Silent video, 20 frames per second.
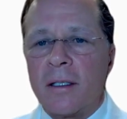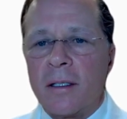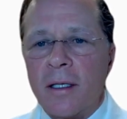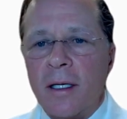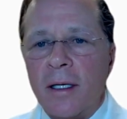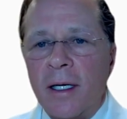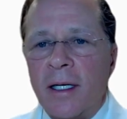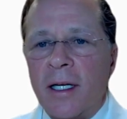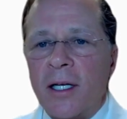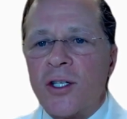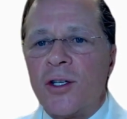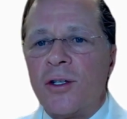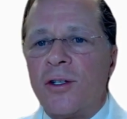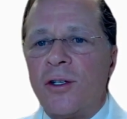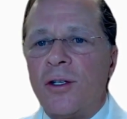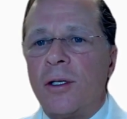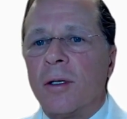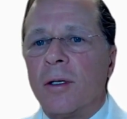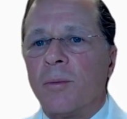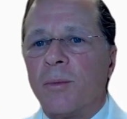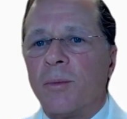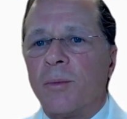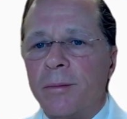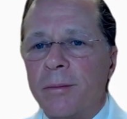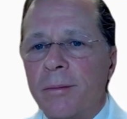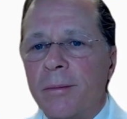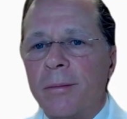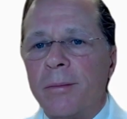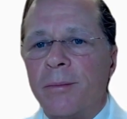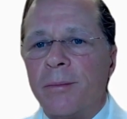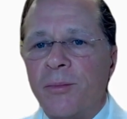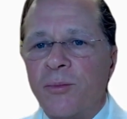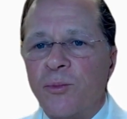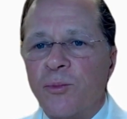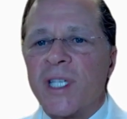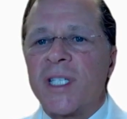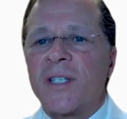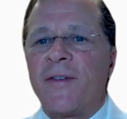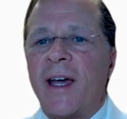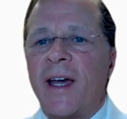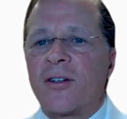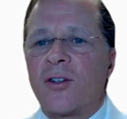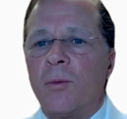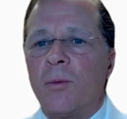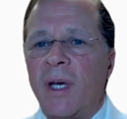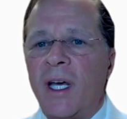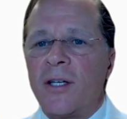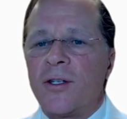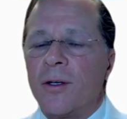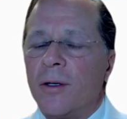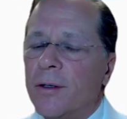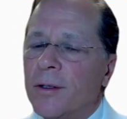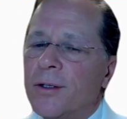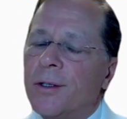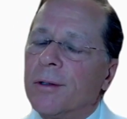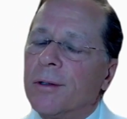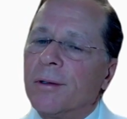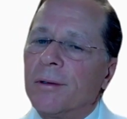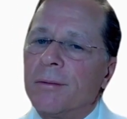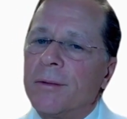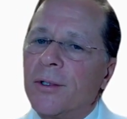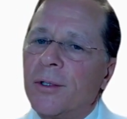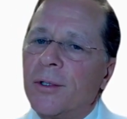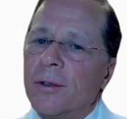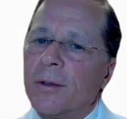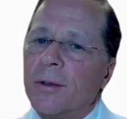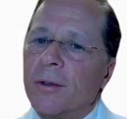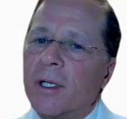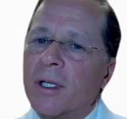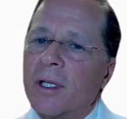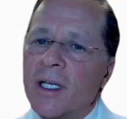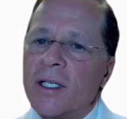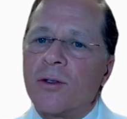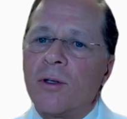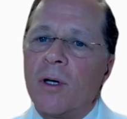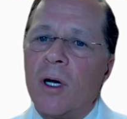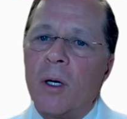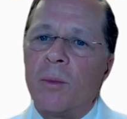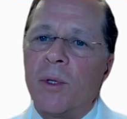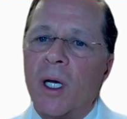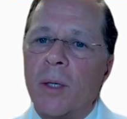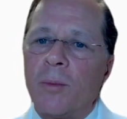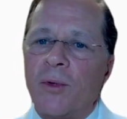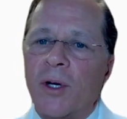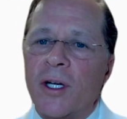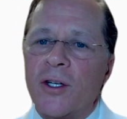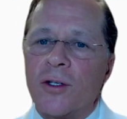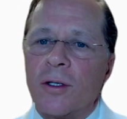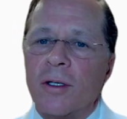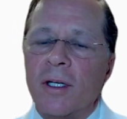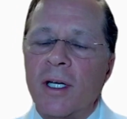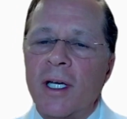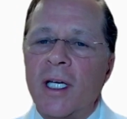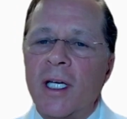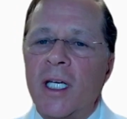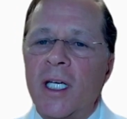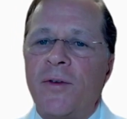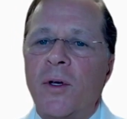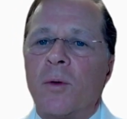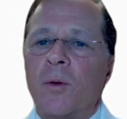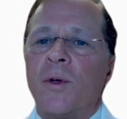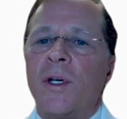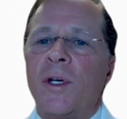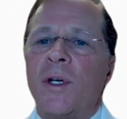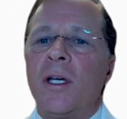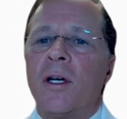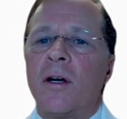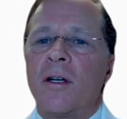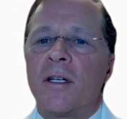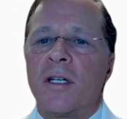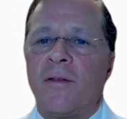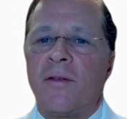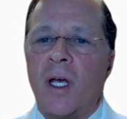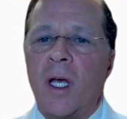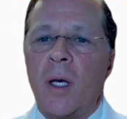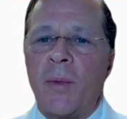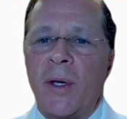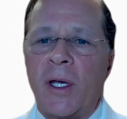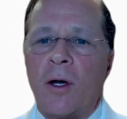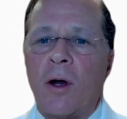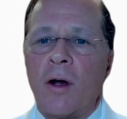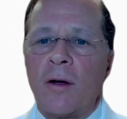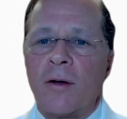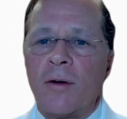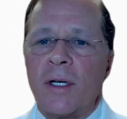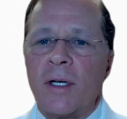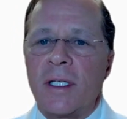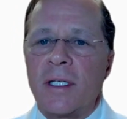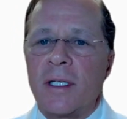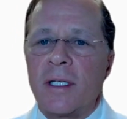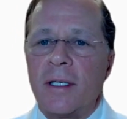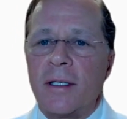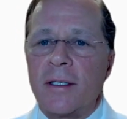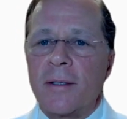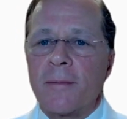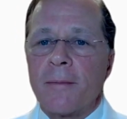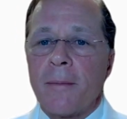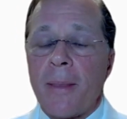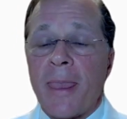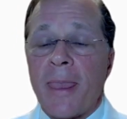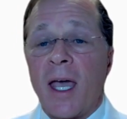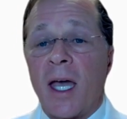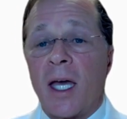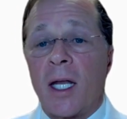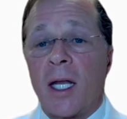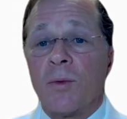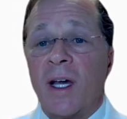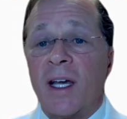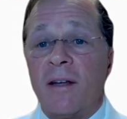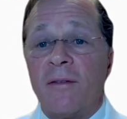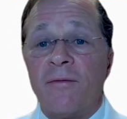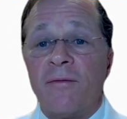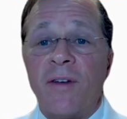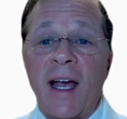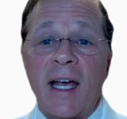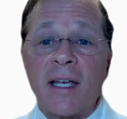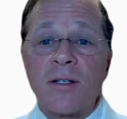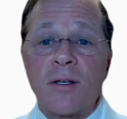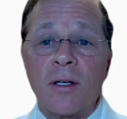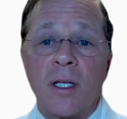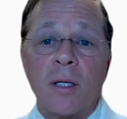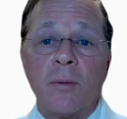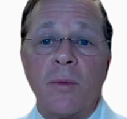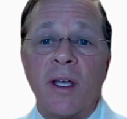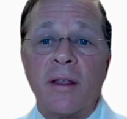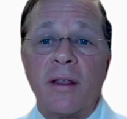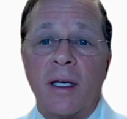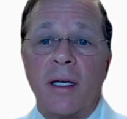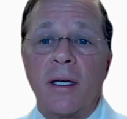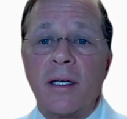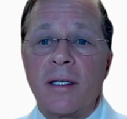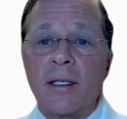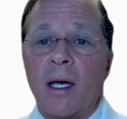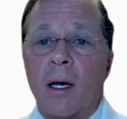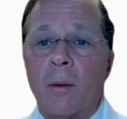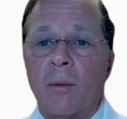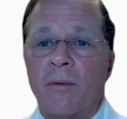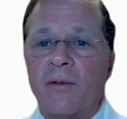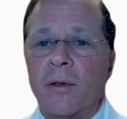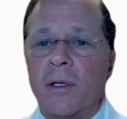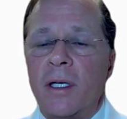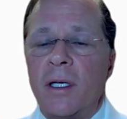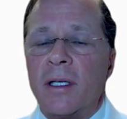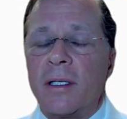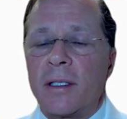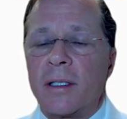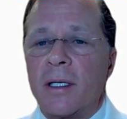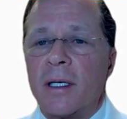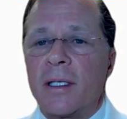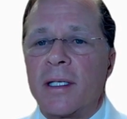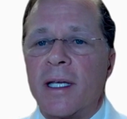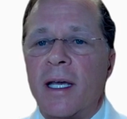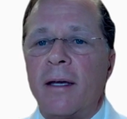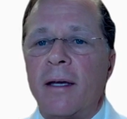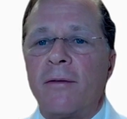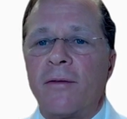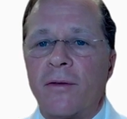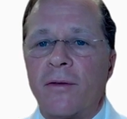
in addition to your risk factor measures, your cholesterol, blood pressure, if you really are developing artery disease at a rate faster than we think is helpful, is safe.